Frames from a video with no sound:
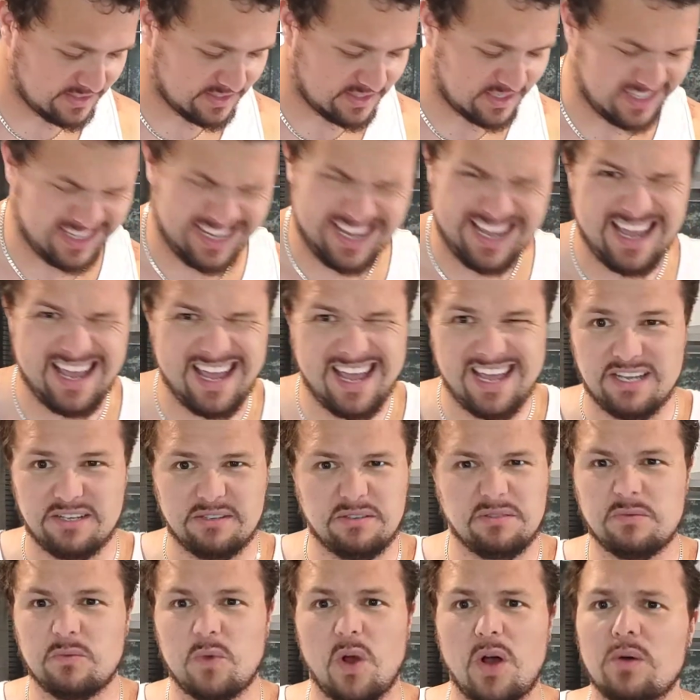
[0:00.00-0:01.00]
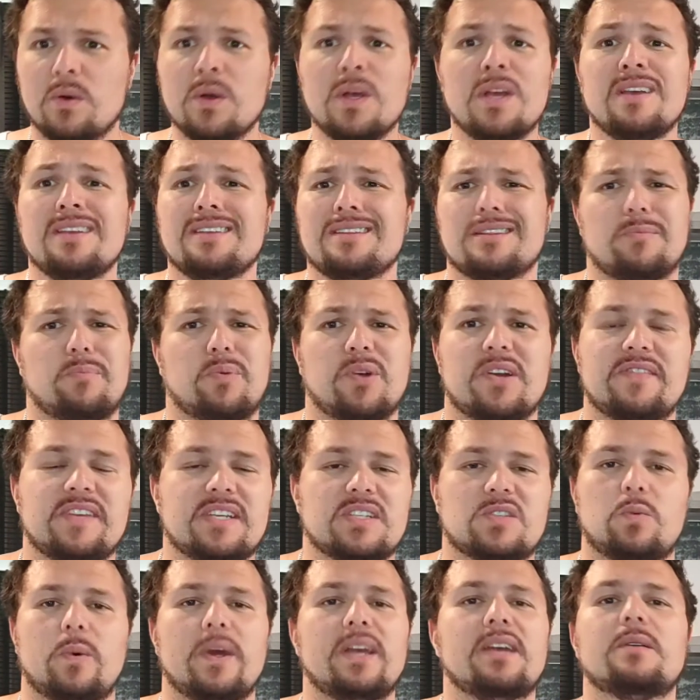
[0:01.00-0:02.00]
So yeah, well, the
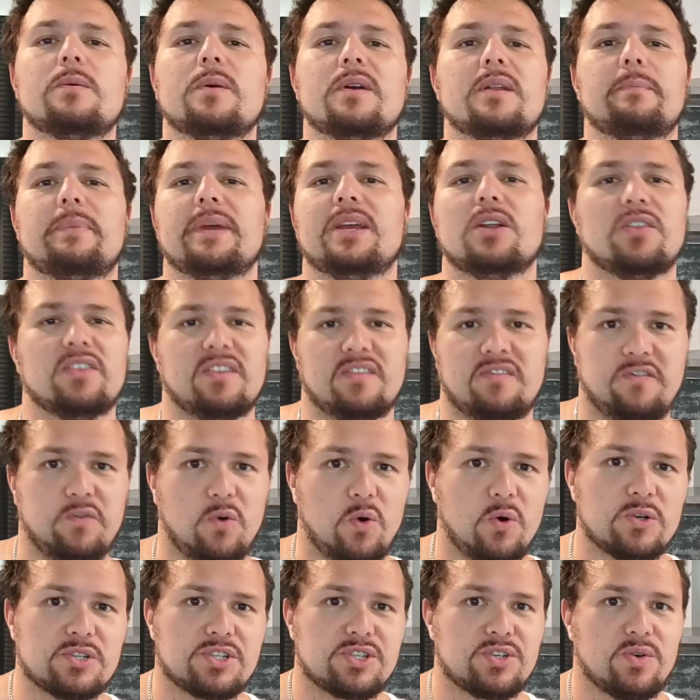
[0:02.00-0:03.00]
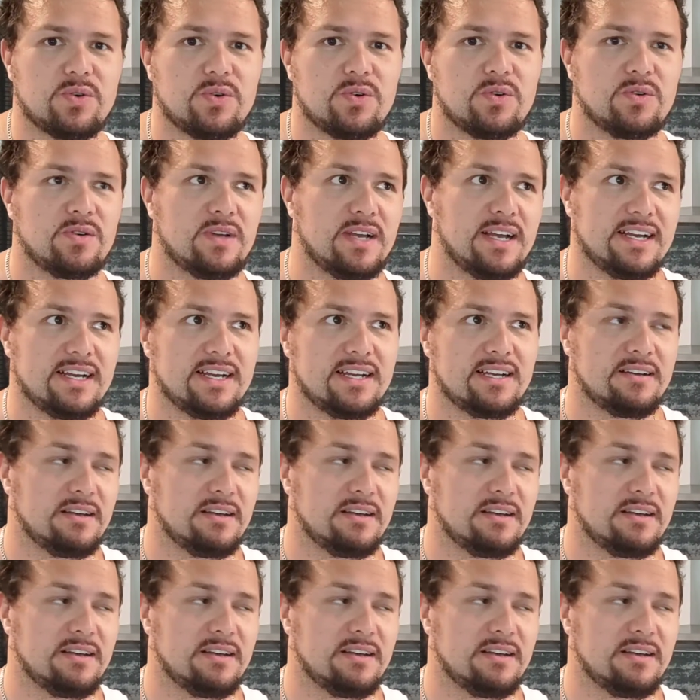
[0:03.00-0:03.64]
previous week we'd been on the foreshore